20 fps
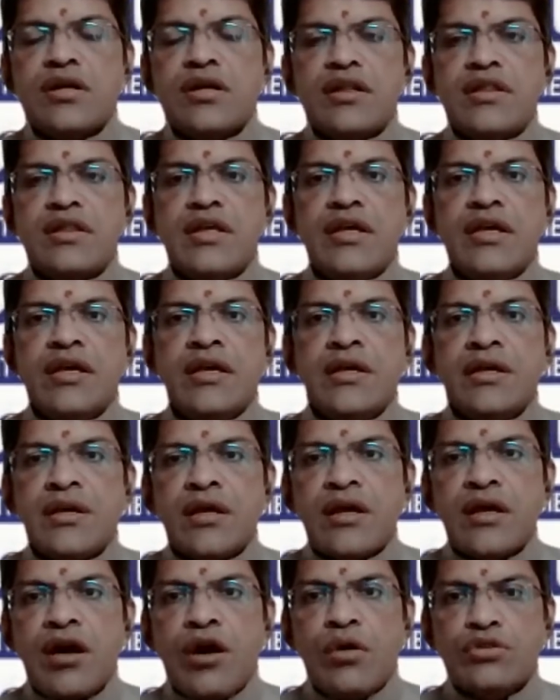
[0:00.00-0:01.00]
the
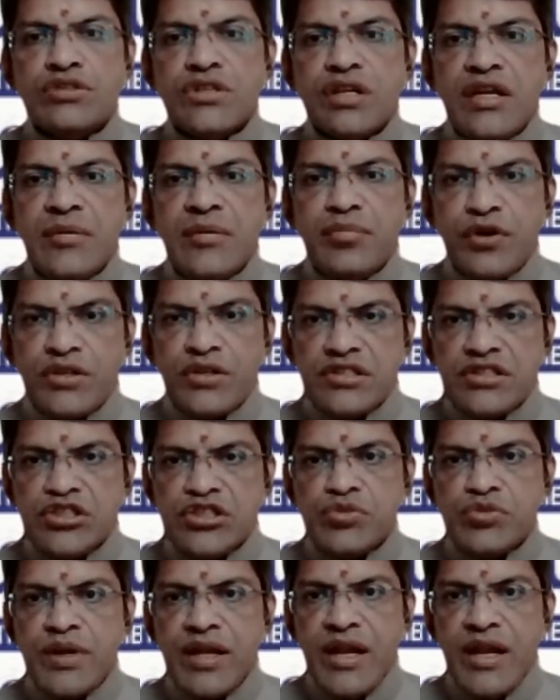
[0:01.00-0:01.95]
counseling process will